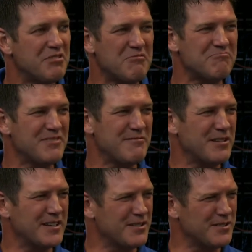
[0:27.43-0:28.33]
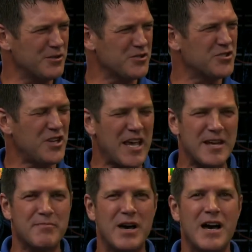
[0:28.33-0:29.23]
maybe like a little
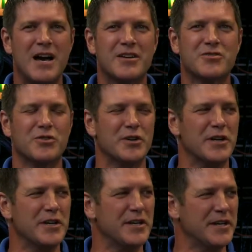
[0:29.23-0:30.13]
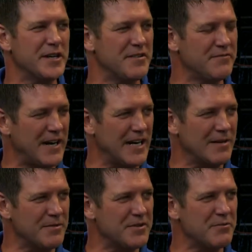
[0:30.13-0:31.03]
sandbox or an
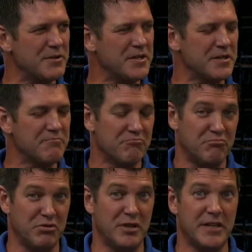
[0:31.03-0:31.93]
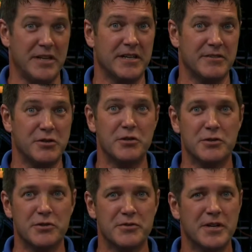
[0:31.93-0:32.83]
environment that we can play and
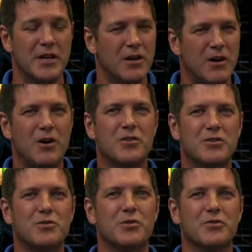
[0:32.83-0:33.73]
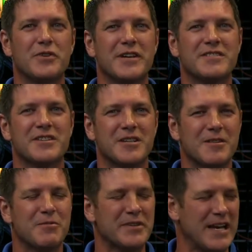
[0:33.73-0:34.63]
use all the cool things that
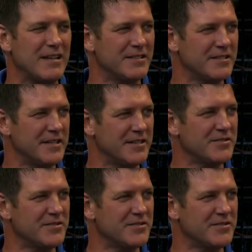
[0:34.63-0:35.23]
come with Kali Linux.